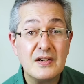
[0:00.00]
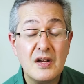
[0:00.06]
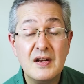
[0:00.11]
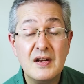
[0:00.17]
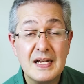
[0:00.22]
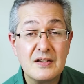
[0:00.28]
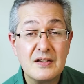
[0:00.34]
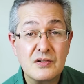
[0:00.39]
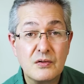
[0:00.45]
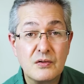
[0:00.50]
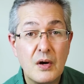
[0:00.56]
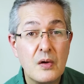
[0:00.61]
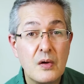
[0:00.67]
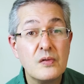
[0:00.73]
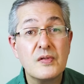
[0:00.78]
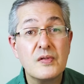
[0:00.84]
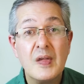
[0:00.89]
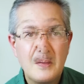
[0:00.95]
earnings
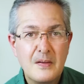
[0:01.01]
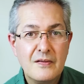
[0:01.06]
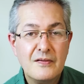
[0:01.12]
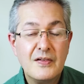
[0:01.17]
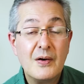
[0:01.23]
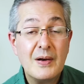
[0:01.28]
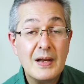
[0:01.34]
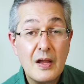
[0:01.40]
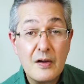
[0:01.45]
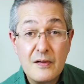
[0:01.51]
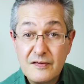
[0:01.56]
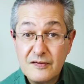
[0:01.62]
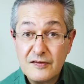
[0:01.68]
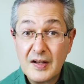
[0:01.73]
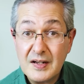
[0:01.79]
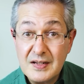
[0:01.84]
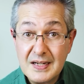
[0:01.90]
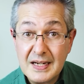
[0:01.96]
growth, very low
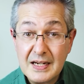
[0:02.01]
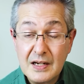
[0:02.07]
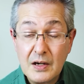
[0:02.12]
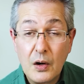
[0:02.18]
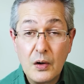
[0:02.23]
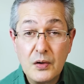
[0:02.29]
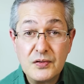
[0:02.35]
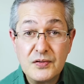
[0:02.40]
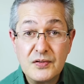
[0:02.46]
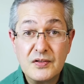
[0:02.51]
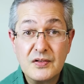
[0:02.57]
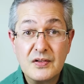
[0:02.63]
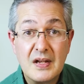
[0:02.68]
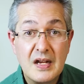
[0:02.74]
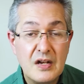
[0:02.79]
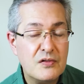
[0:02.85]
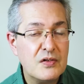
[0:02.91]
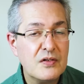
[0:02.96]
funding costs,
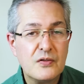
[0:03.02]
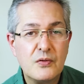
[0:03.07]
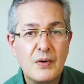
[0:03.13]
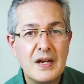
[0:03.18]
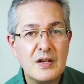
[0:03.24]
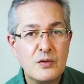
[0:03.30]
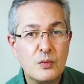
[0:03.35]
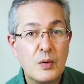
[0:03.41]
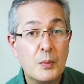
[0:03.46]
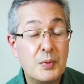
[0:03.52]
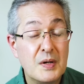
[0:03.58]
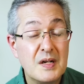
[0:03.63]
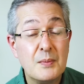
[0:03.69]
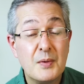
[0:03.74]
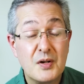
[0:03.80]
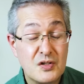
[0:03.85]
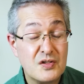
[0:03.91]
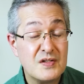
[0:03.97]
interest rates were
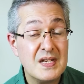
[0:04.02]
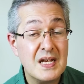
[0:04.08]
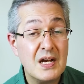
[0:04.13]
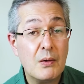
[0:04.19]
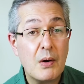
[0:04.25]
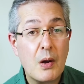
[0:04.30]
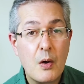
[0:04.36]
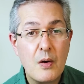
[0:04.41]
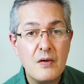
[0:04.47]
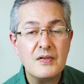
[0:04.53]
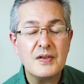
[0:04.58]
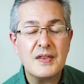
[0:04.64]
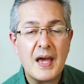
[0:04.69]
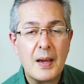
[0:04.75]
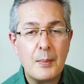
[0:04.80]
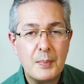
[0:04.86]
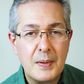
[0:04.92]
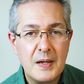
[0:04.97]
pretty much zero over
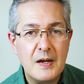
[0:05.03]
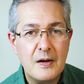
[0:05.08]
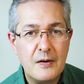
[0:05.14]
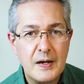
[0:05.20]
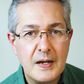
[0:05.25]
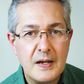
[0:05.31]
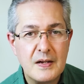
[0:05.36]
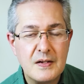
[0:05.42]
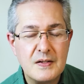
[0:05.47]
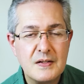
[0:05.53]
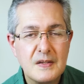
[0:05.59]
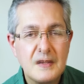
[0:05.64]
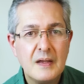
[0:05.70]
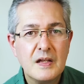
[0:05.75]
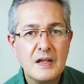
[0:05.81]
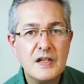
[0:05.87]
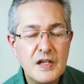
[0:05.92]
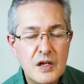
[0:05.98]
that period,
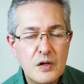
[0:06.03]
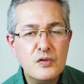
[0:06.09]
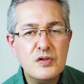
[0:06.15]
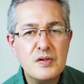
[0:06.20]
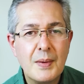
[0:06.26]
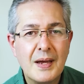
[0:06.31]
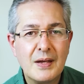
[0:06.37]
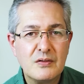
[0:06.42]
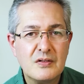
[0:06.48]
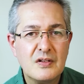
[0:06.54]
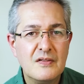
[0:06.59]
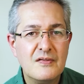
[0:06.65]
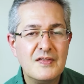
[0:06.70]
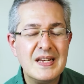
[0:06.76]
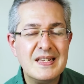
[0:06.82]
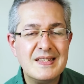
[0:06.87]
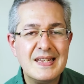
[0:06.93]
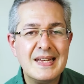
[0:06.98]
huge amounts of
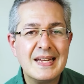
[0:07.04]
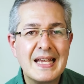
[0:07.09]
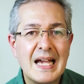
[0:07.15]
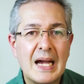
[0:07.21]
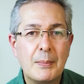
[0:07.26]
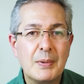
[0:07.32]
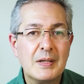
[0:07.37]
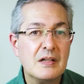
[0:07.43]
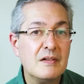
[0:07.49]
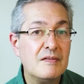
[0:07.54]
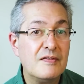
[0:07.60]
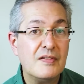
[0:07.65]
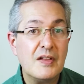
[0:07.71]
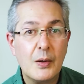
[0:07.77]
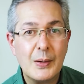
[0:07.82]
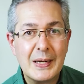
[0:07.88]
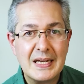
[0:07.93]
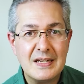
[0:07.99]
VC capital
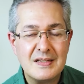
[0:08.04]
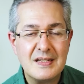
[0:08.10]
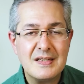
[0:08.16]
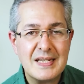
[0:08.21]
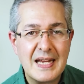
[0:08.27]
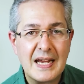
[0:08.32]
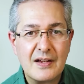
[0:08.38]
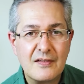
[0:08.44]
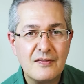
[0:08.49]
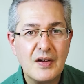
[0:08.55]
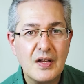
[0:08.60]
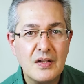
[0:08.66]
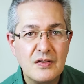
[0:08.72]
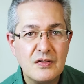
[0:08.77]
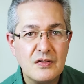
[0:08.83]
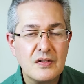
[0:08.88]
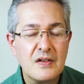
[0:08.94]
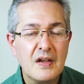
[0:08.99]
flowing into tech
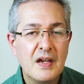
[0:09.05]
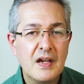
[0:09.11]
funds,